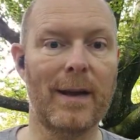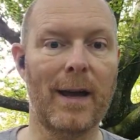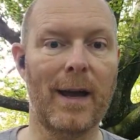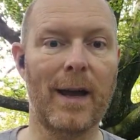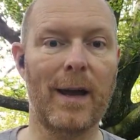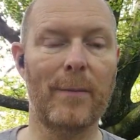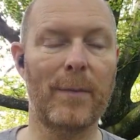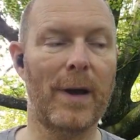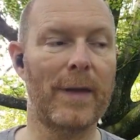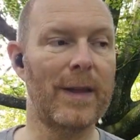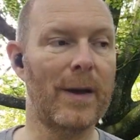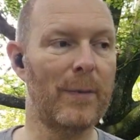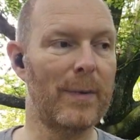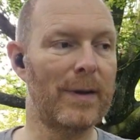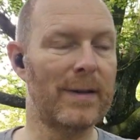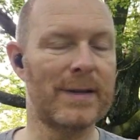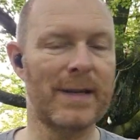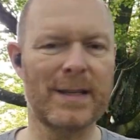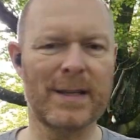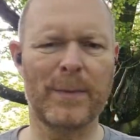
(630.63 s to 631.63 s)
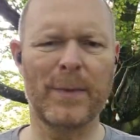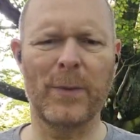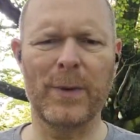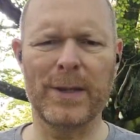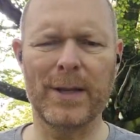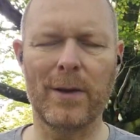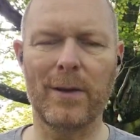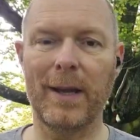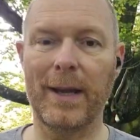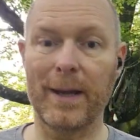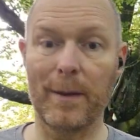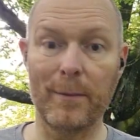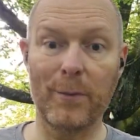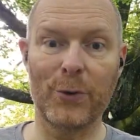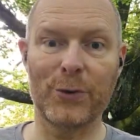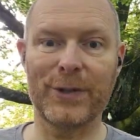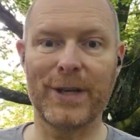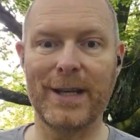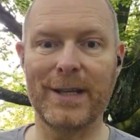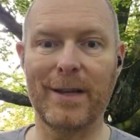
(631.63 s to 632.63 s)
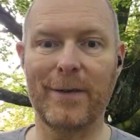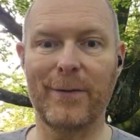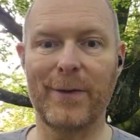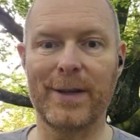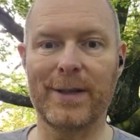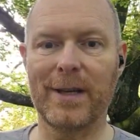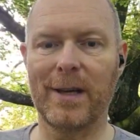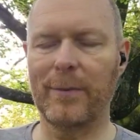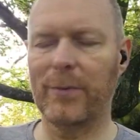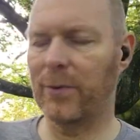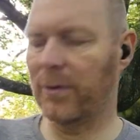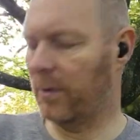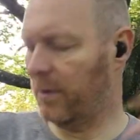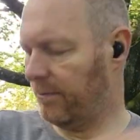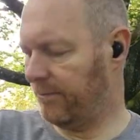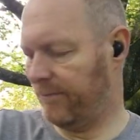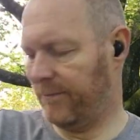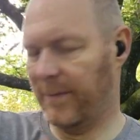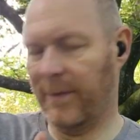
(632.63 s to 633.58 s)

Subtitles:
And then we see something we don't like, a mosquito, for example, or a